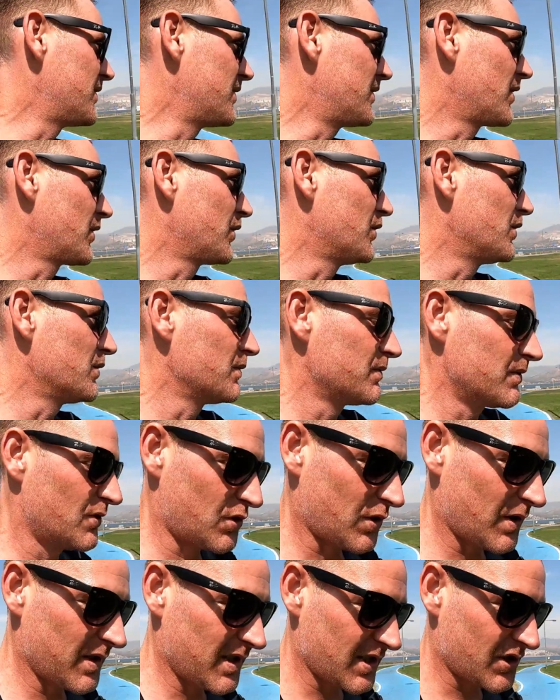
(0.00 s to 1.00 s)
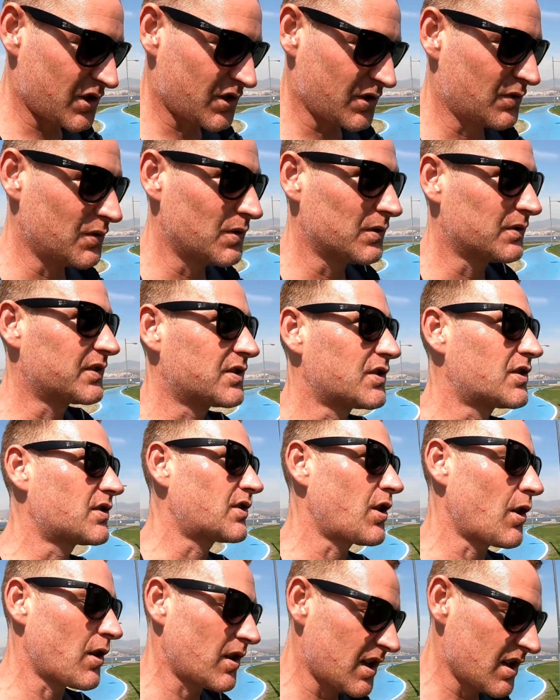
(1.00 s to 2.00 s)
their own traditional
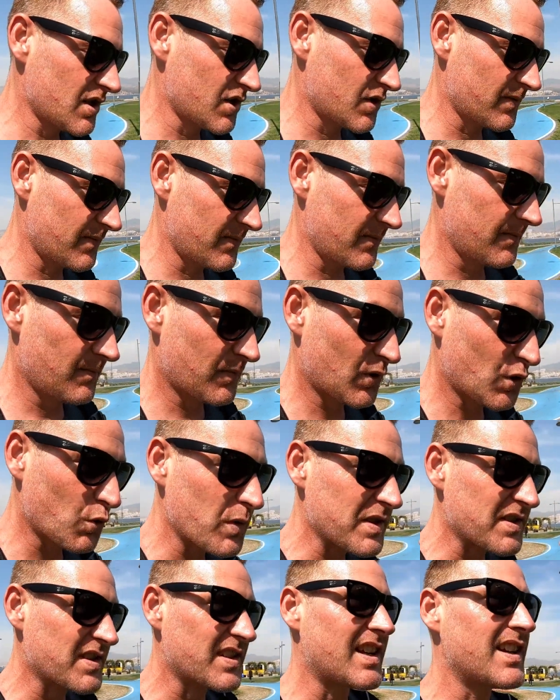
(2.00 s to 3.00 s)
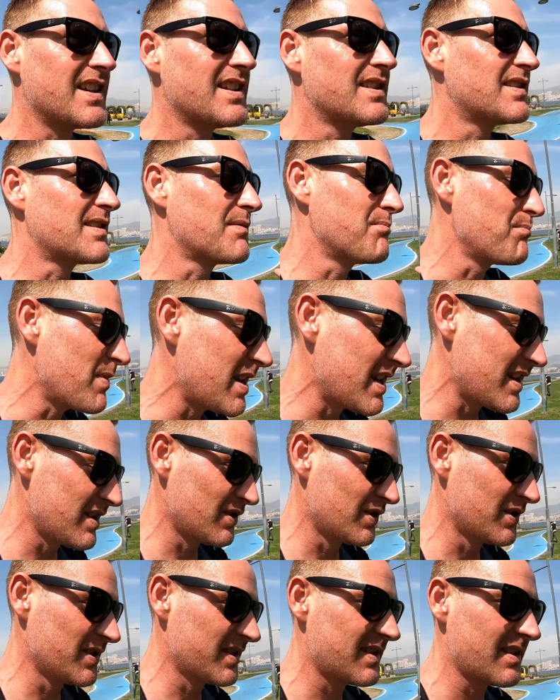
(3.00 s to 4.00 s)
Turkish cuisines and
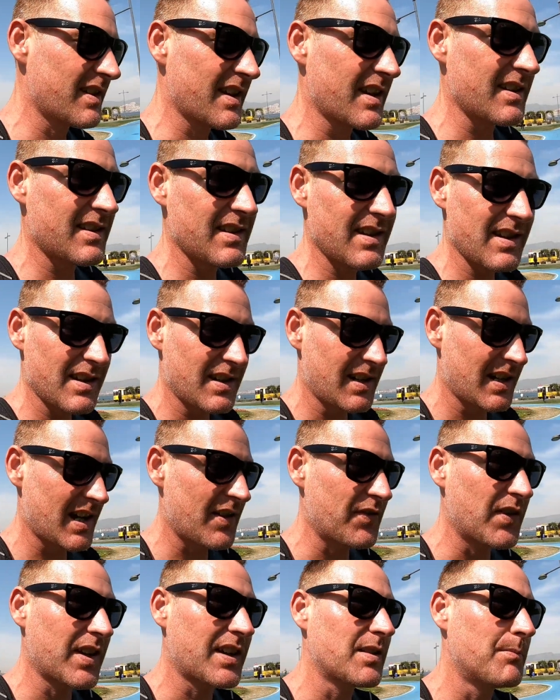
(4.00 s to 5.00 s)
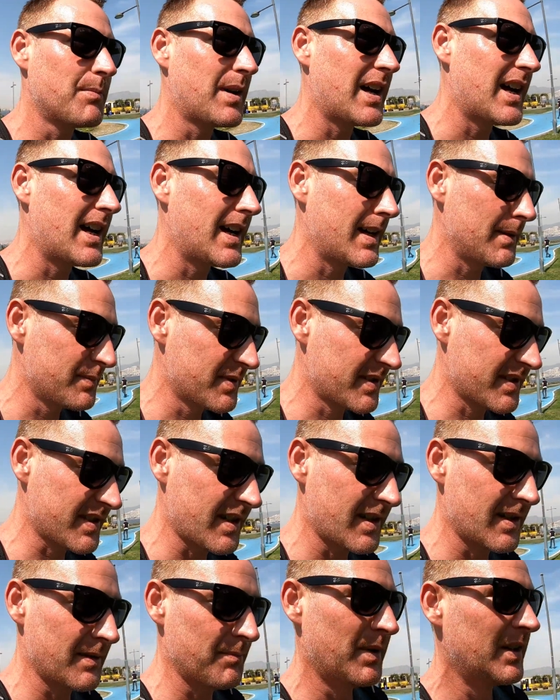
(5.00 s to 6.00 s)
meals. Like you got the kebabs,
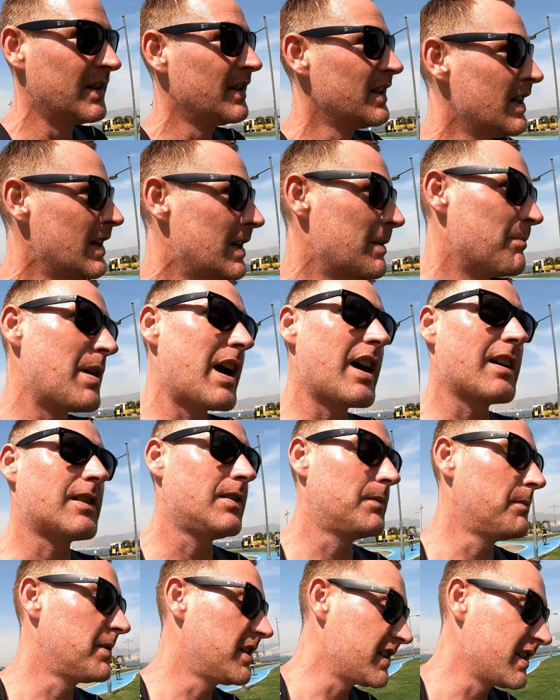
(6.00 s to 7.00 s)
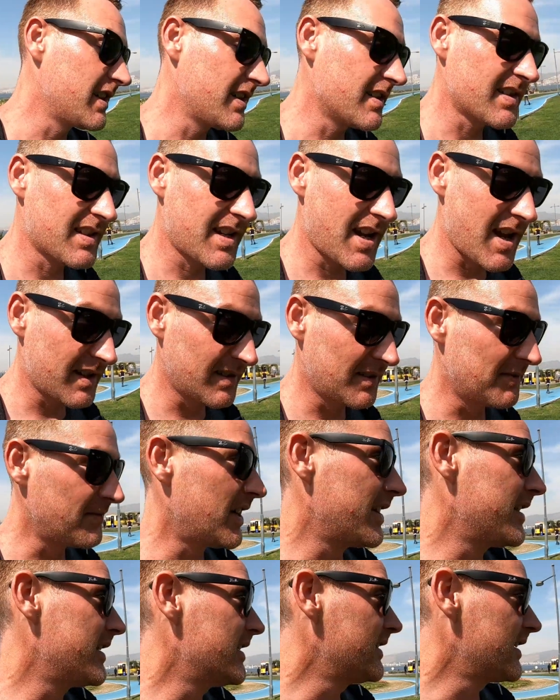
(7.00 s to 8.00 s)
baklavas,
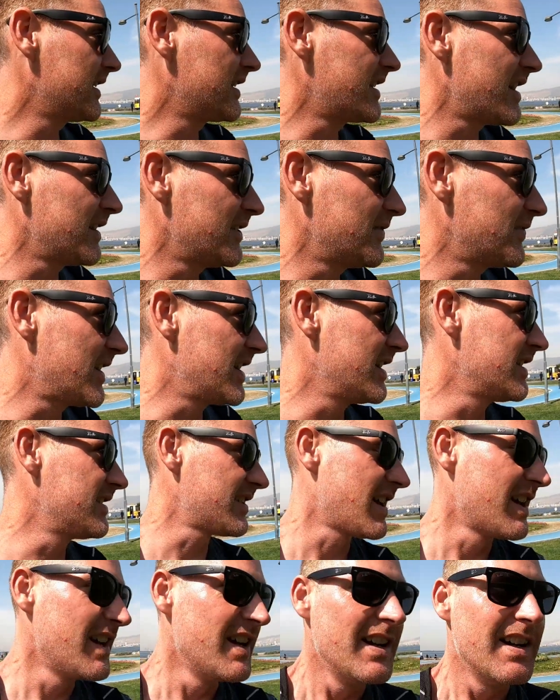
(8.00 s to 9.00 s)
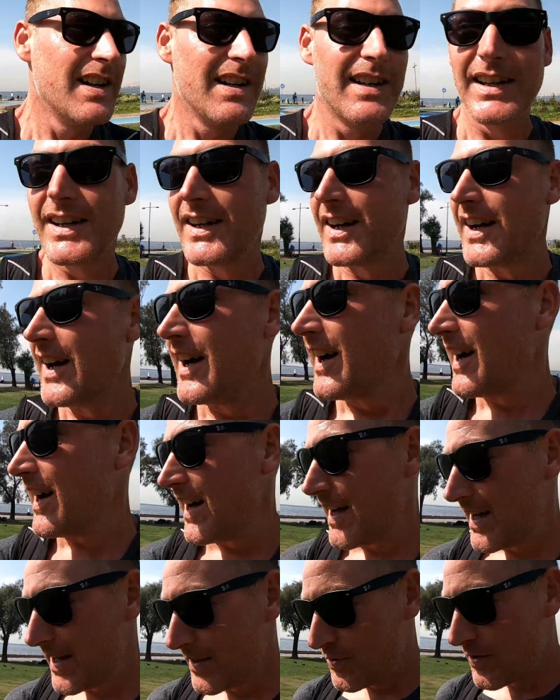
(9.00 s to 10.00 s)
kenefes.
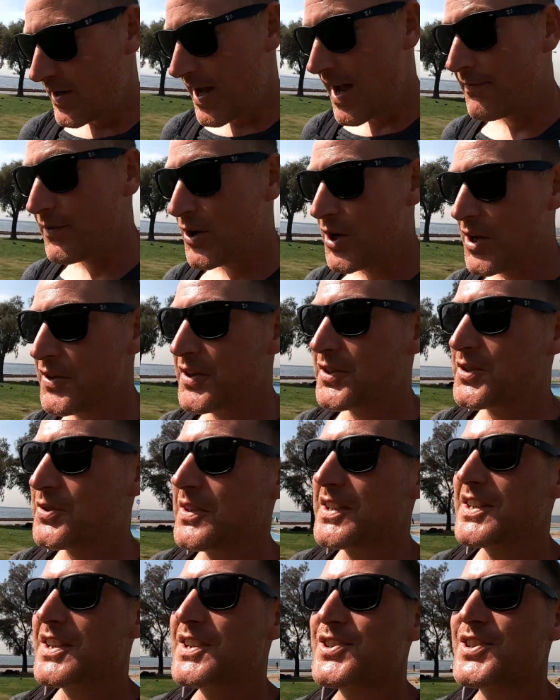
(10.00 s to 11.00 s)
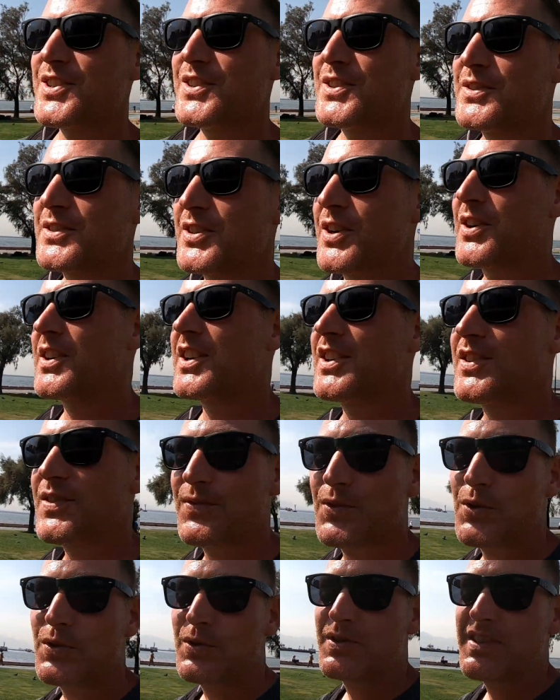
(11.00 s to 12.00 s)
You have all the traditional Turkish
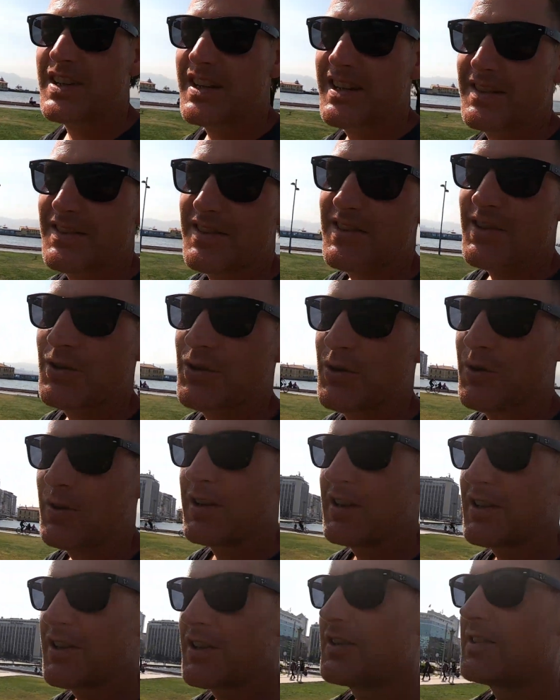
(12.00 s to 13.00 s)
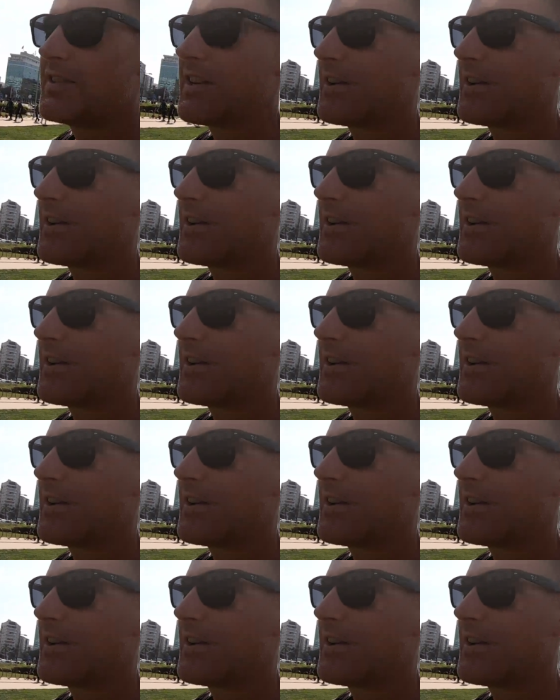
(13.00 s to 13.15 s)
foods, and so you